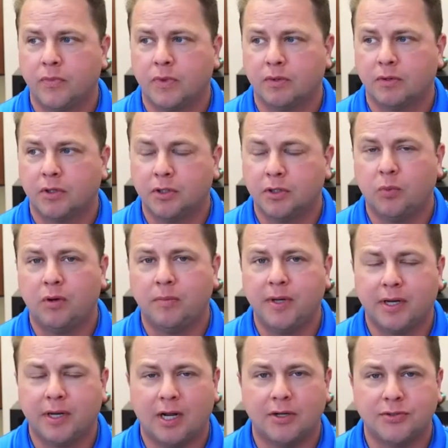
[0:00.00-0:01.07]
Good
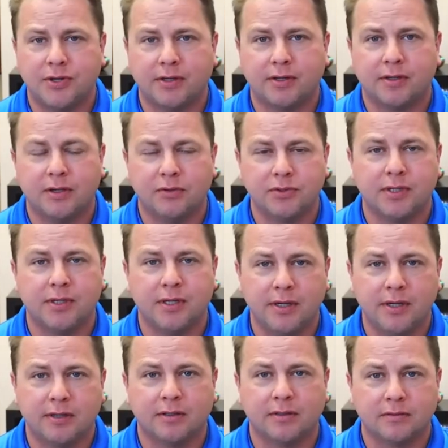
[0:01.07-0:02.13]
meaning contractor goes a
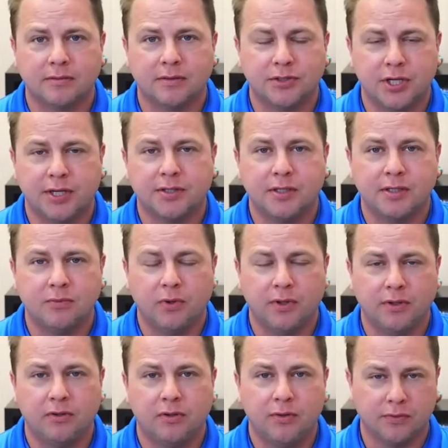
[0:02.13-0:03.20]
year, checks in with
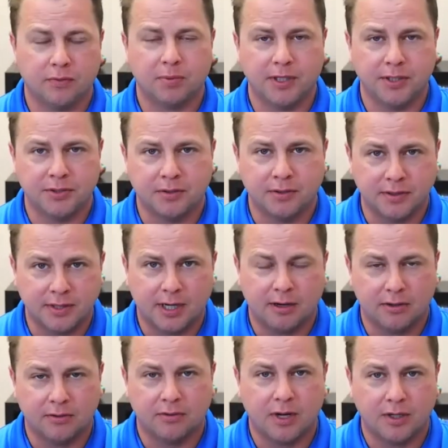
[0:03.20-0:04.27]
you. You've replaced your entire
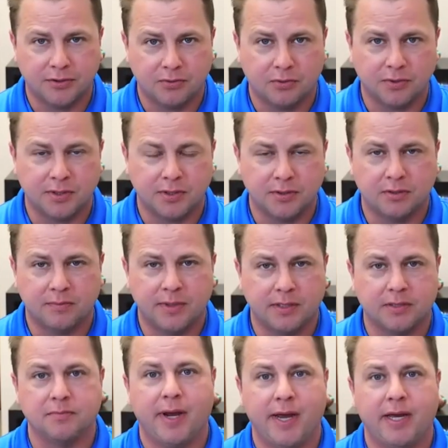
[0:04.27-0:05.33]
garage door system, and
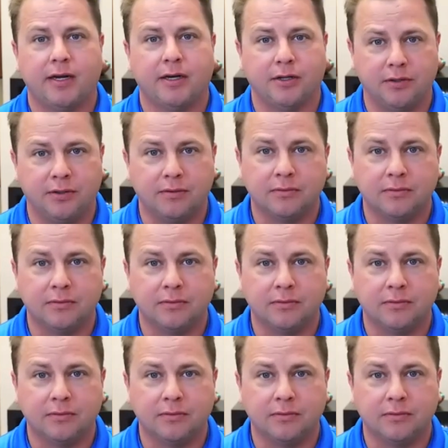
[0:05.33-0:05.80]
he's mad at you.